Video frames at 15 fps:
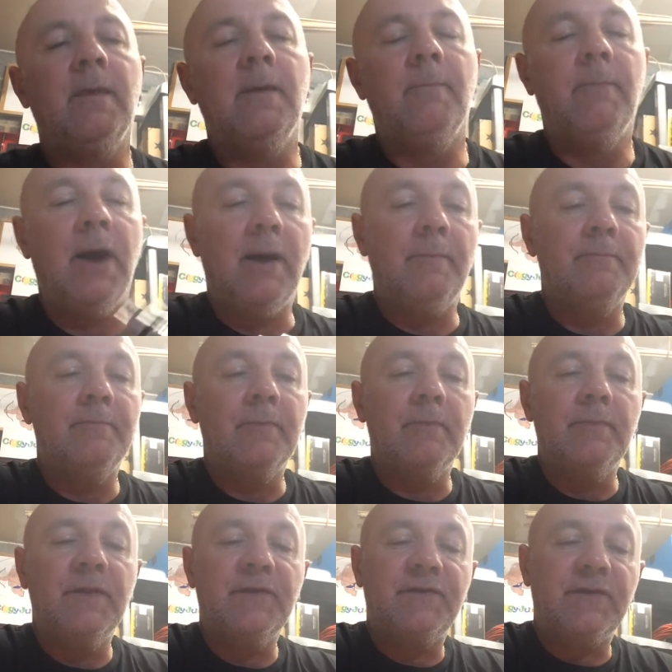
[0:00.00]
But
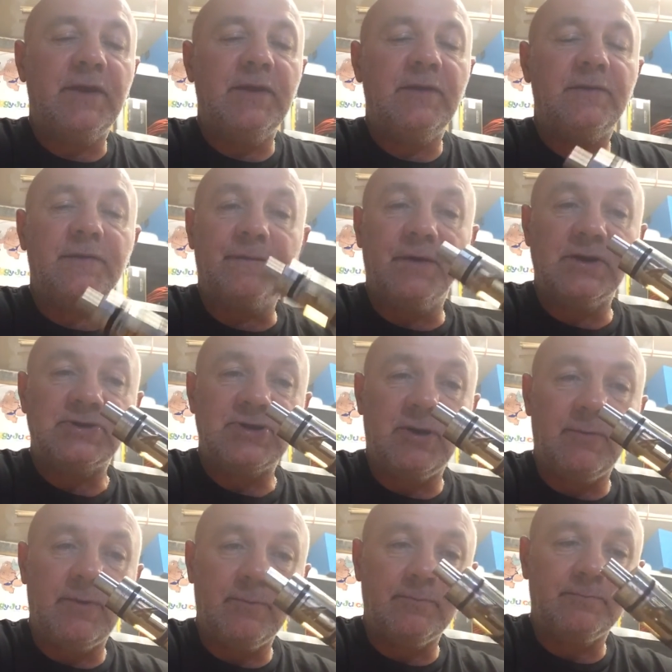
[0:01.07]
this is the first
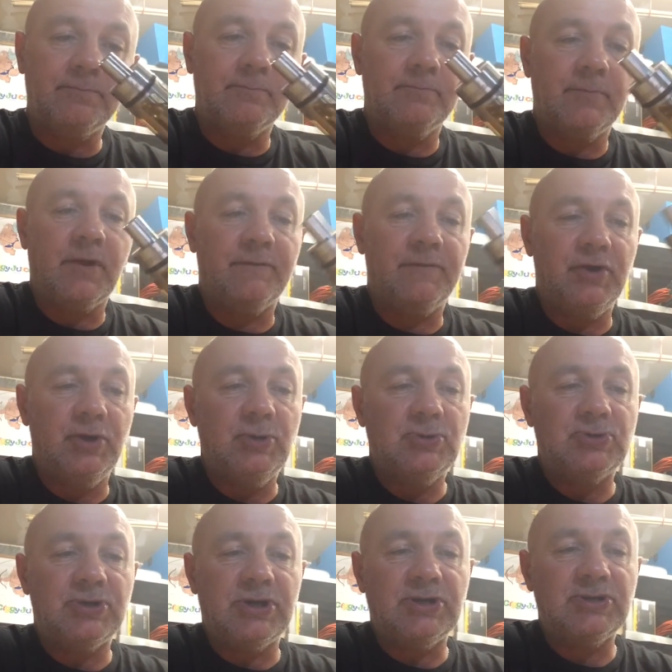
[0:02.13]
time I've
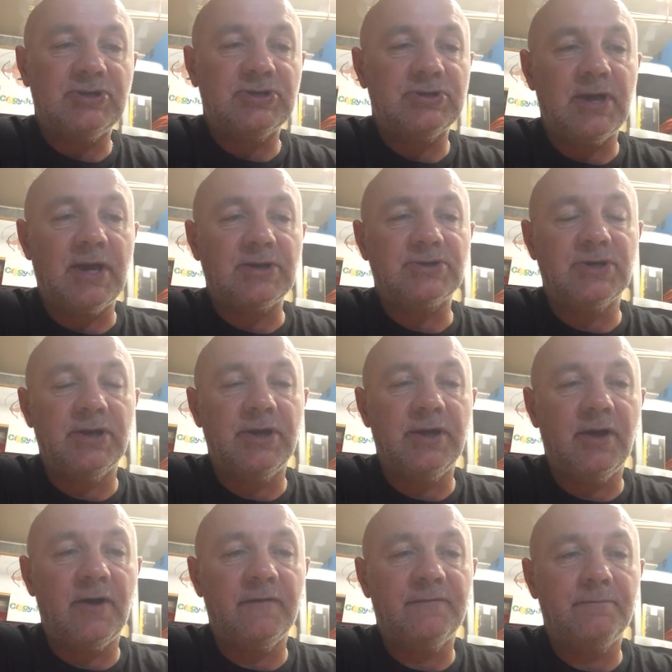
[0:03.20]
used this actually.
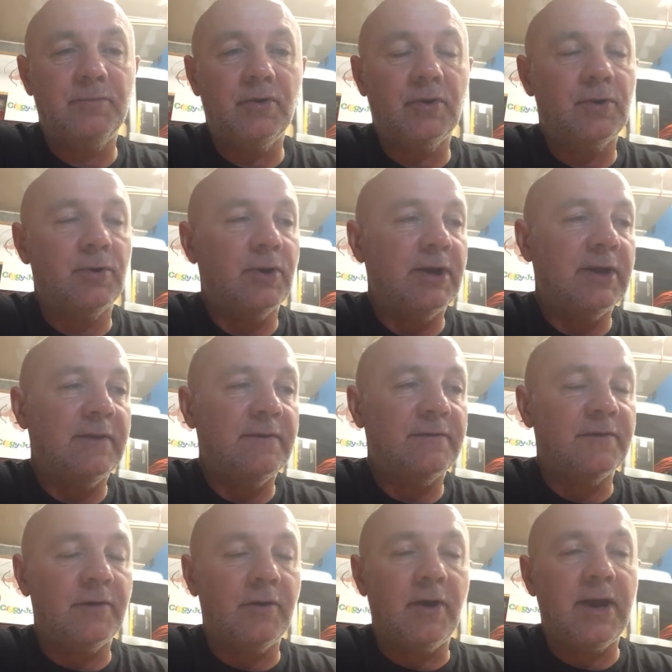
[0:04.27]
I've put the coil in
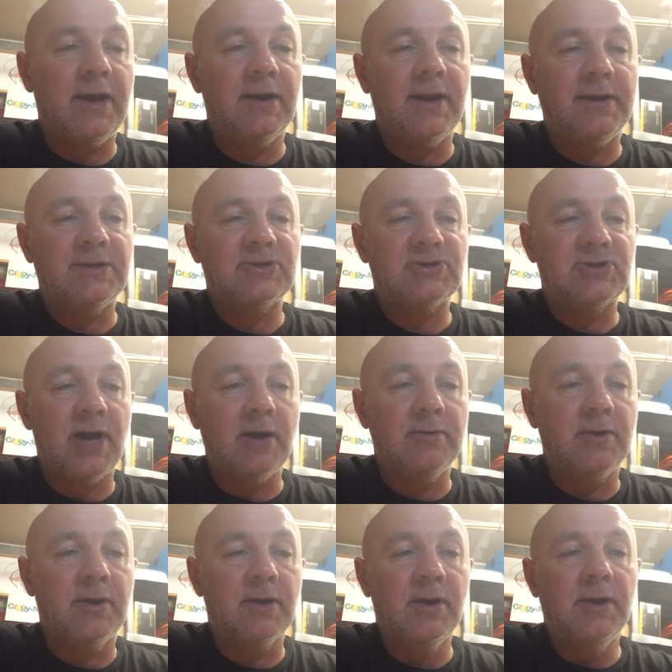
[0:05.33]
tonight, let it
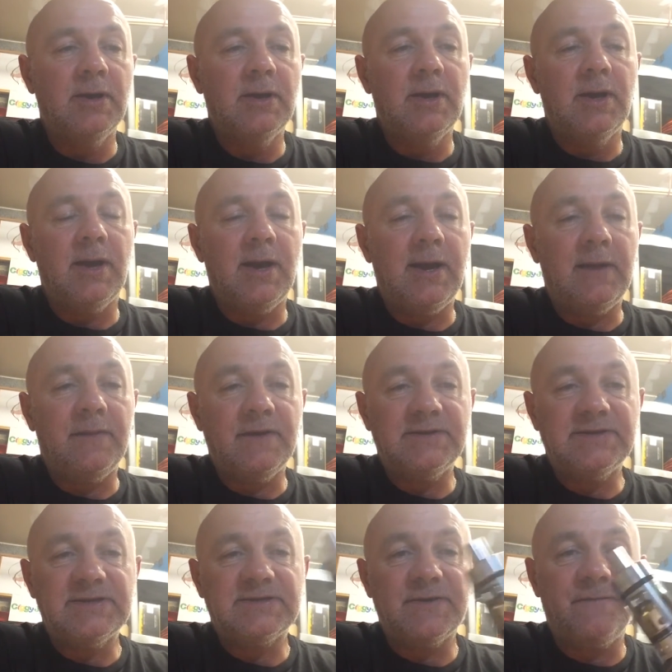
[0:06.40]
soak. And
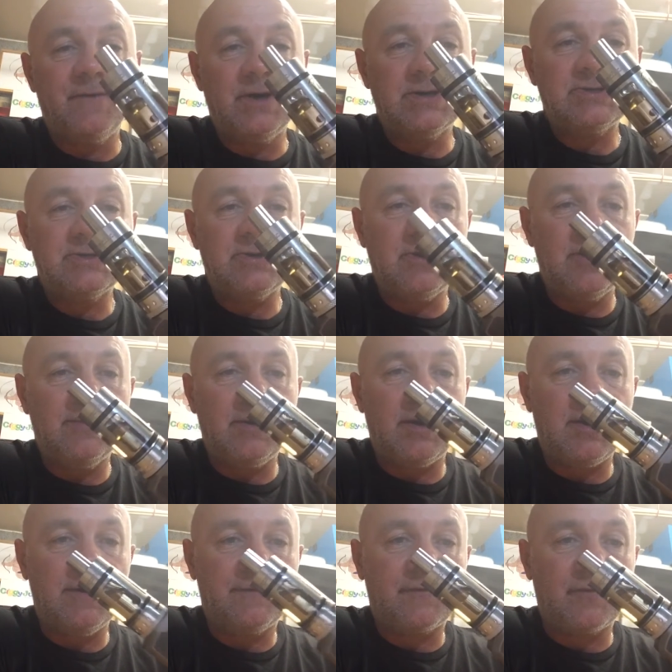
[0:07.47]
this is the first time
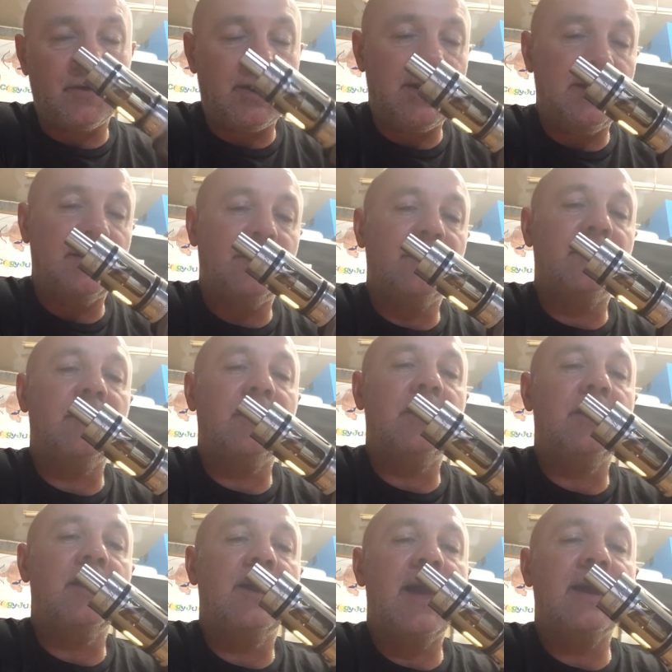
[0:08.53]
I've tried
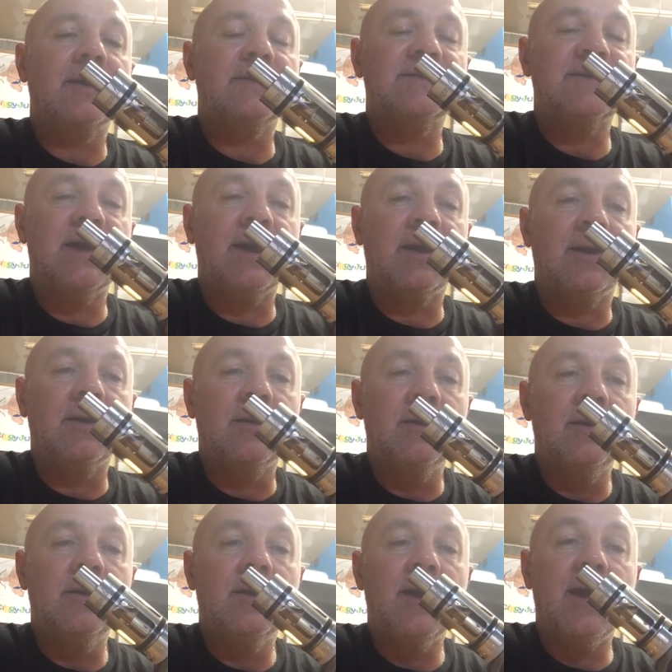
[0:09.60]
the Kangatech
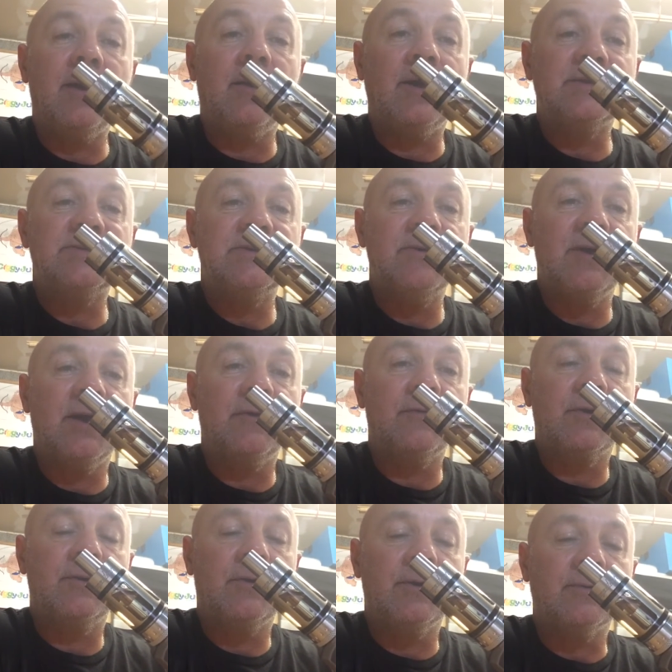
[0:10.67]

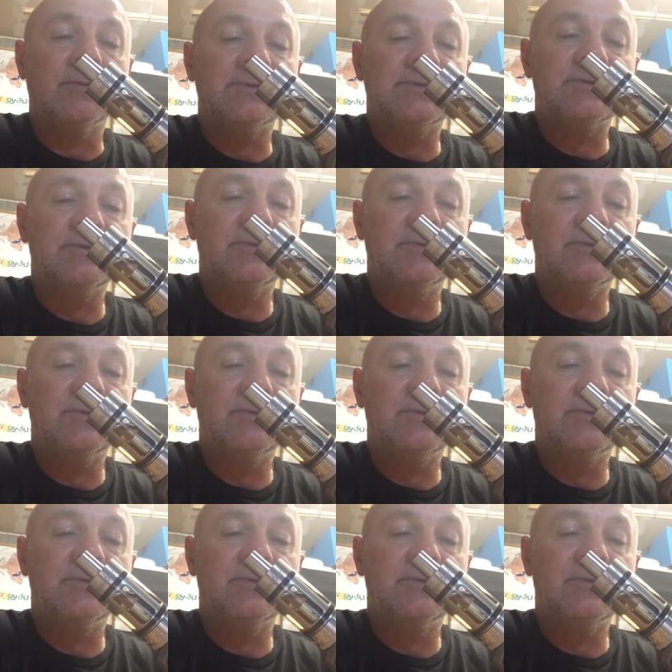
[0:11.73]
NI200 coils,